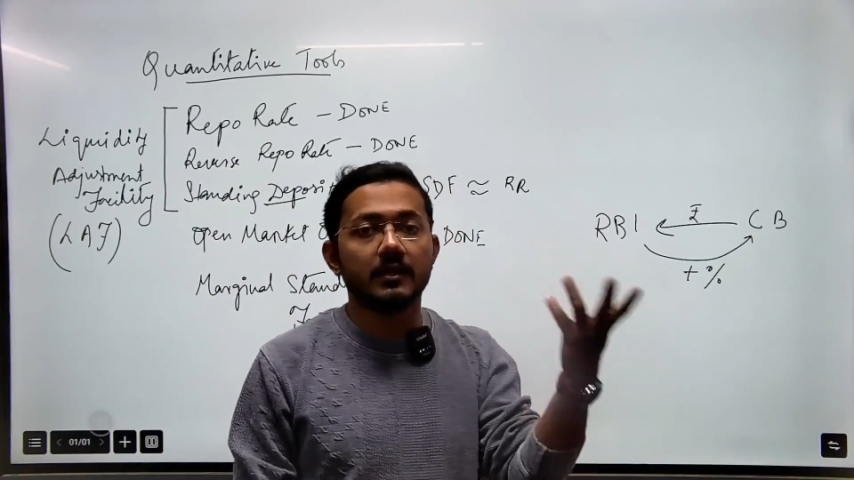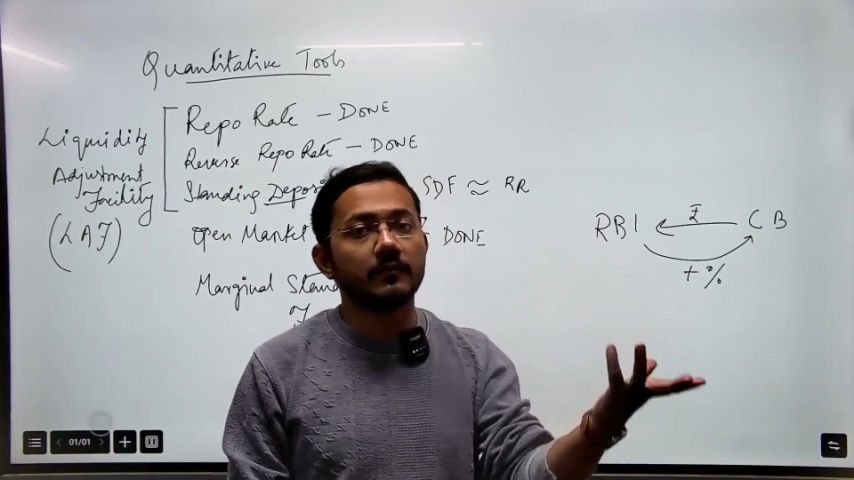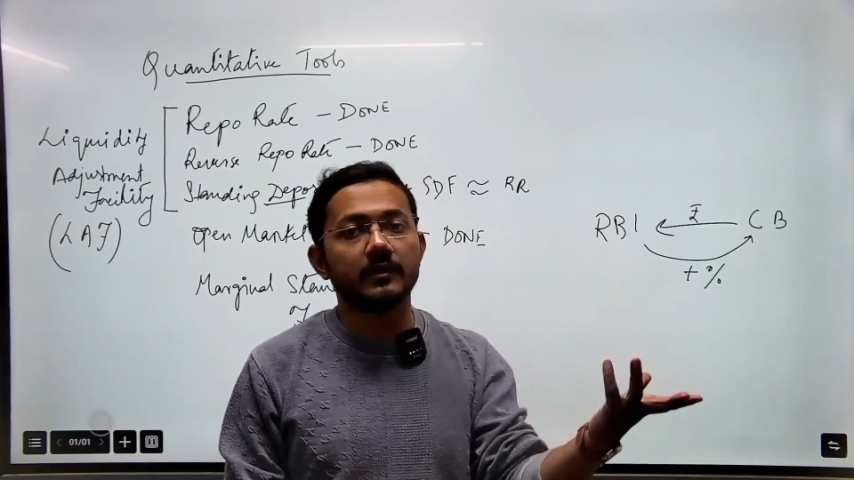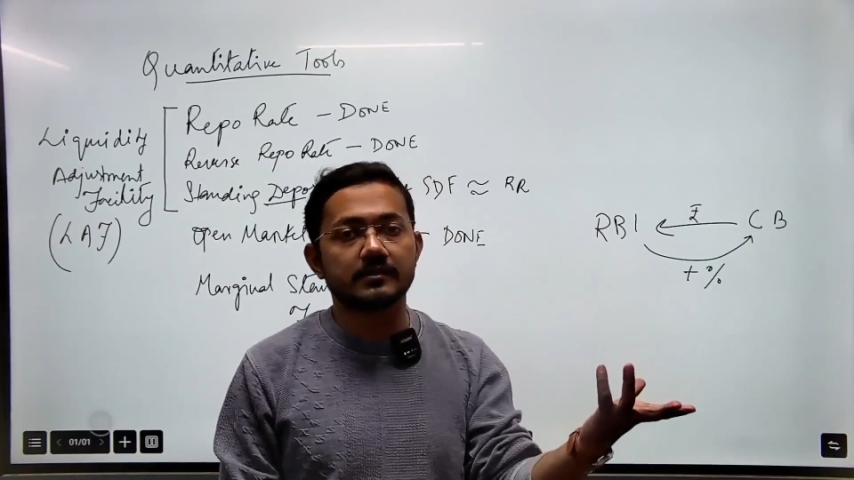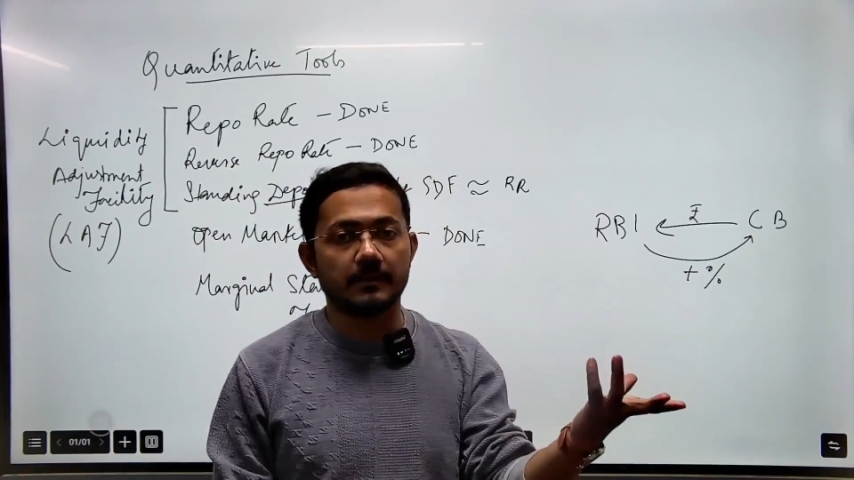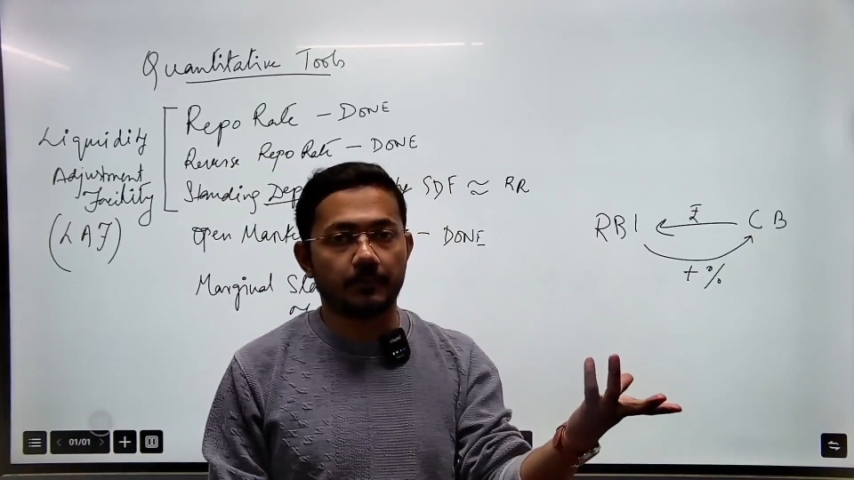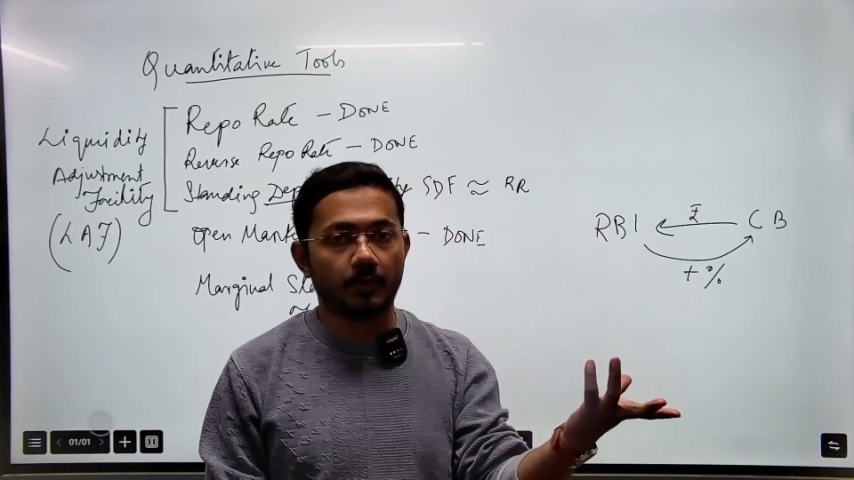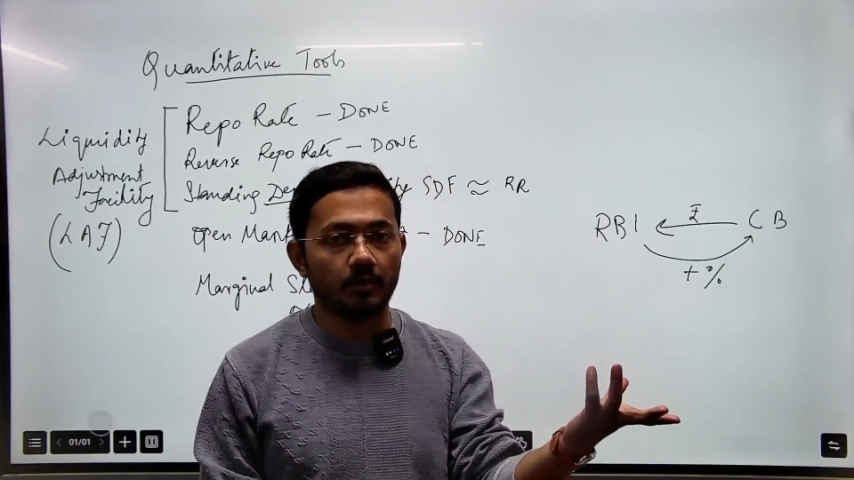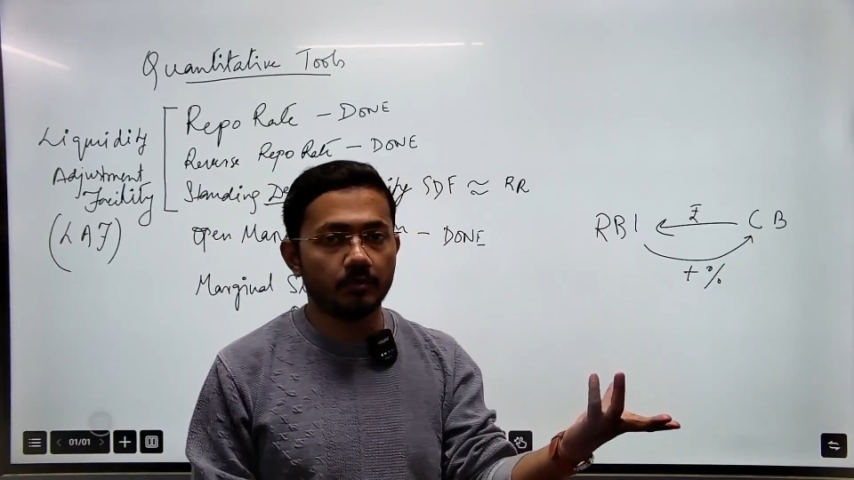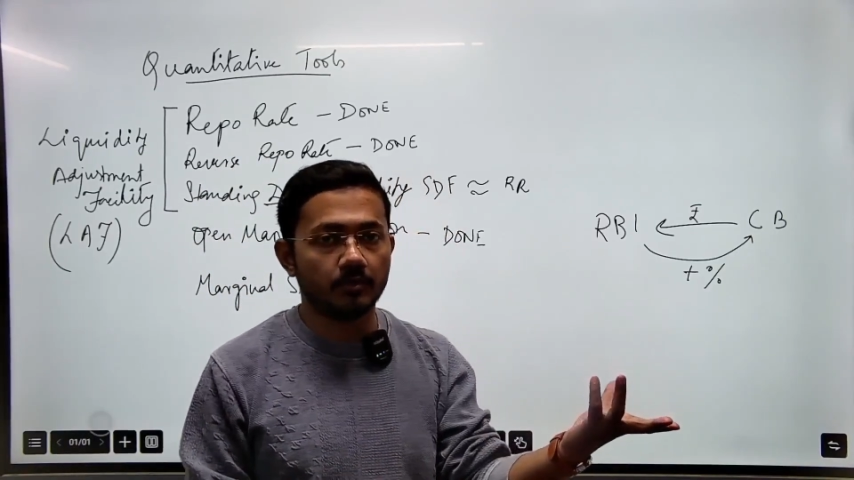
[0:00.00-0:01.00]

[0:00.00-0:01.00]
reverse repo